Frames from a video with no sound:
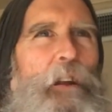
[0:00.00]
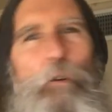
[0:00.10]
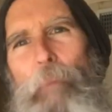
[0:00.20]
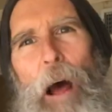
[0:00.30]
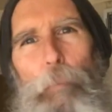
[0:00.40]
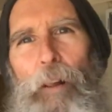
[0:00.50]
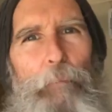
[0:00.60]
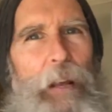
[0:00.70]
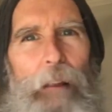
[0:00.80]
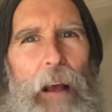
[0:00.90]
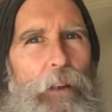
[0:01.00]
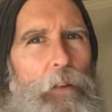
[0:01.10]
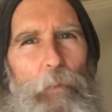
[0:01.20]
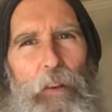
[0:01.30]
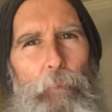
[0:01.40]
don't babble at me like
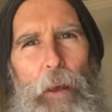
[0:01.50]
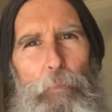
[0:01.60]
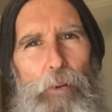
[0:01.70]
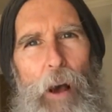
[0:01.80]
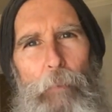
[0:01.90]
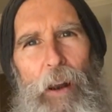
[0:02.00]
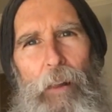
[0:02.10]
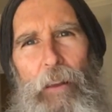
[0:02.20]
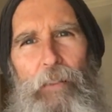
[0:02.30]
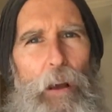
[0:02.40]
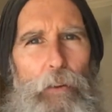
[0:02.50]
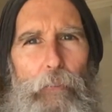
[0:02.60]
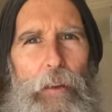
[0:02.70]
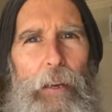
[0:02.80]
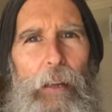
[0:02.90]
some of these people coming at these
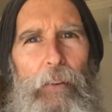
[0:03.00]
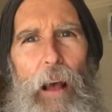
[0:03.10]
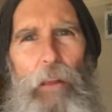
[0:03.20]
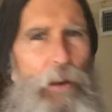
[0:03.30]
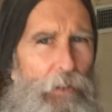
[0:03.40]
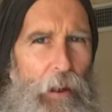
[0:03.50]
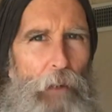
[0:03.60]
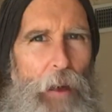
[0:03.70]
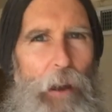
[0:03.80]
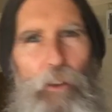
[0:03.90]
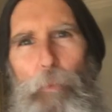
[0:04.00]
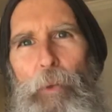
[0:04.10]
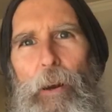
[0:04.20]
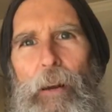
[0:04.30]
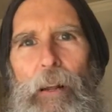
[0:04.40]
other vegans out there. See, I've had
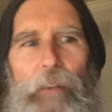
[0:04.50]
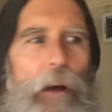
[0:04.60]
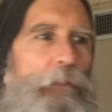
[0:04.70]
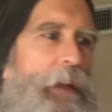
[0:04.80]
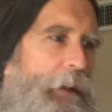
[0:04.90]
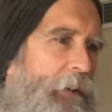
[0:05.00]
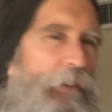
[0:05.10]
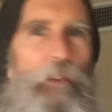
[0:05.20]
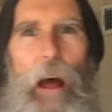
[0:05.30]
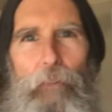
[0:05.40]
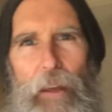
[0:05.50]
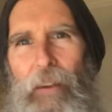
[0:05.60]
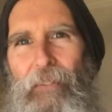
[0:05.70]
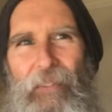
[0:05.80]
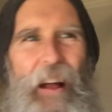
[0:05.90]
experience. I've
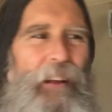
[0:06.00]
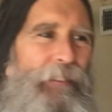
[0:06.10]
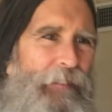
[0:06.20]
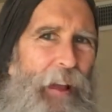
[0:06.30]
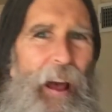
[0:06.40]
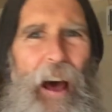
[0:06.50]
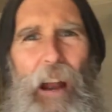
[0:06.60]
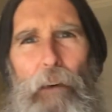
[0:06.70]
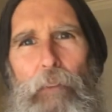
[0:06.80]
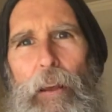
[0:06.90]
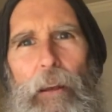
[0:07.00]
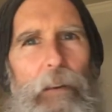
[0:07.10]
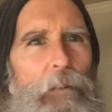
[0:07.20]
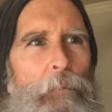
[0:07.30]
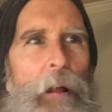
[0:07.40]
eaten sad. I've
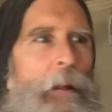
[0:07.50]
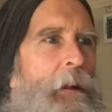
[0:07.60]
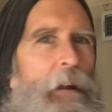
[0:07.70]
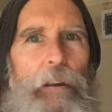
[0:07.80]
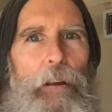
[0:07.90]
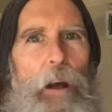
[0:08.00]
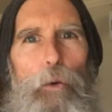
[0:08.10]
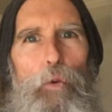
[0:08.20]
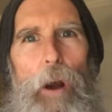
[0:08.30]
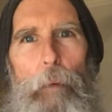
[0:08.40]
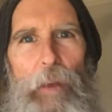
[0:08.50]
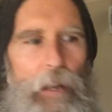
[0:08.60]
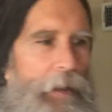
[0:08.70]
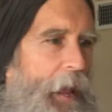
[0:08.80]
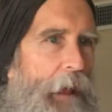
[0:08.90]
eaten, you know, where I'm
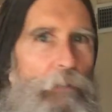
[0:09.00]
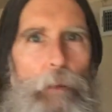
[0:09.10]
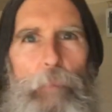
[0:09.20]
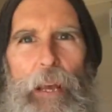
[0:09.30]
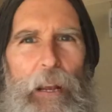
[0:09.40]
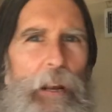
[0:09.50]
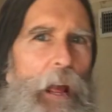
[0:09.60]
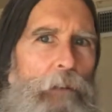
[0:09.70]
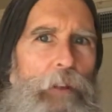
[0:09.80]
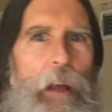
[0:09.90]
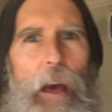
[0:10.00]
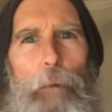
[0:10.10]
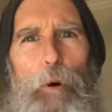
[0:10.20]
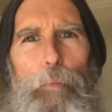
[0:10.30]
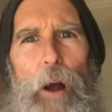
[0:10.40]
eating heavy meat and heavy
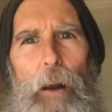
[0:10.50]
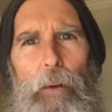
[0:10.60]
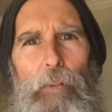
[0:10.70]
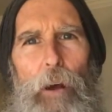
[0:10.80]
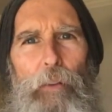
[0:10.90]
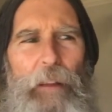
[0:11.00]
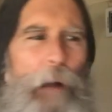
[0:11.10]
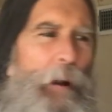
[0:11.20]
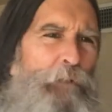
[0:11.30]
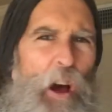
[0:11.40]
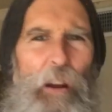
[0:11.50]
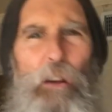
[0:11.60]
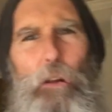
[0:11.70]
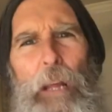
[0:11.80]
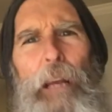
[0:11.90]
animal products all the time. I've done a
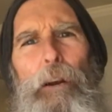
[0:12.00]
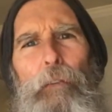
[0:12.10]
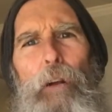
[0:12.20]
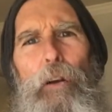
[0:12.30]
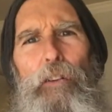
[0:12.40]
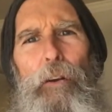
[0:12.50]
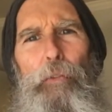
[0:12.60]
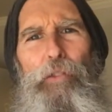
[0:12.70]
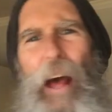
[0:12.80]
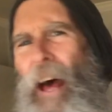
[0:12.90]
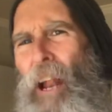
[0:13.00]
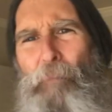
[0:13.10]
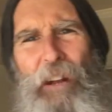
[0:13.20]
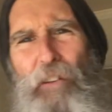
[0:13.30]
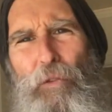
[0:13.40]
cleaner version of sad.
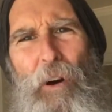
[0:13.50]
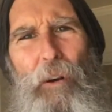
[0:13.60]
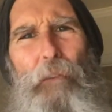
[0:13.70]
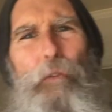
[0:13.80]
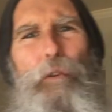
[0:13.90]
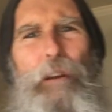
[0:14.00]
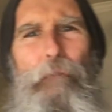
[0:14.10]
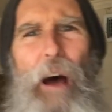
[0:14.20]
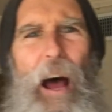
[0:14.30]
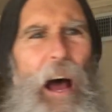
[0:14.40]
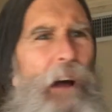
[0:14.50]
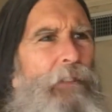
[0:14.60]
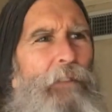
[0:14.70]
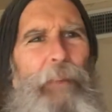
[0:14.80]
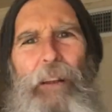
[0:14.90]
I've been
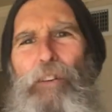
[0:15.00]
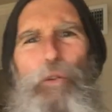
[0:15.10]
245, I've been